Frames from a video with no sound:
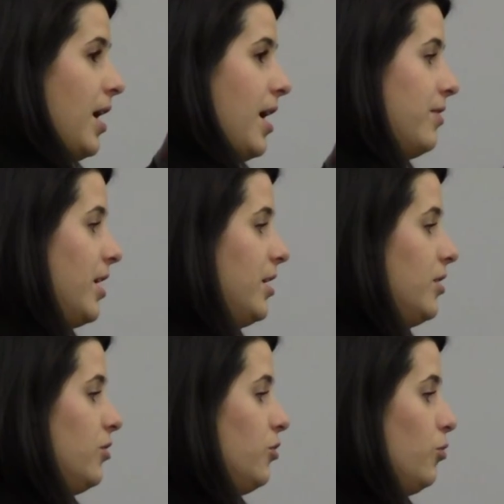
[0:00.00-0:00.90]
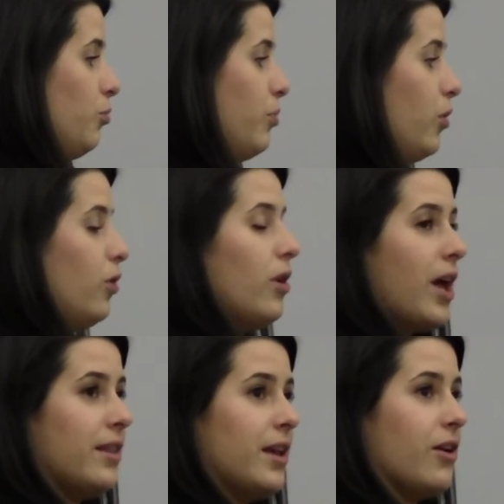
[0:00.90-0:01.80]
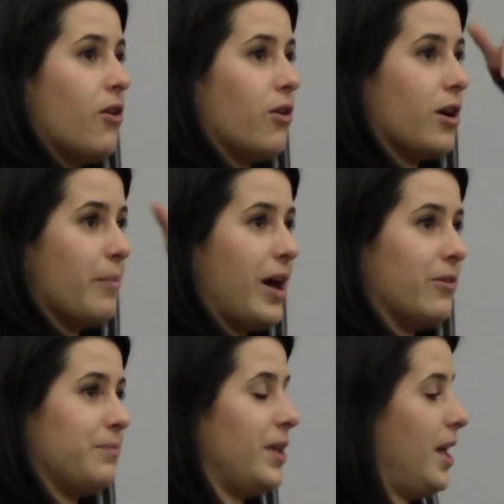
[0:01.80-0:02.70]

and then you pull, and they all come out.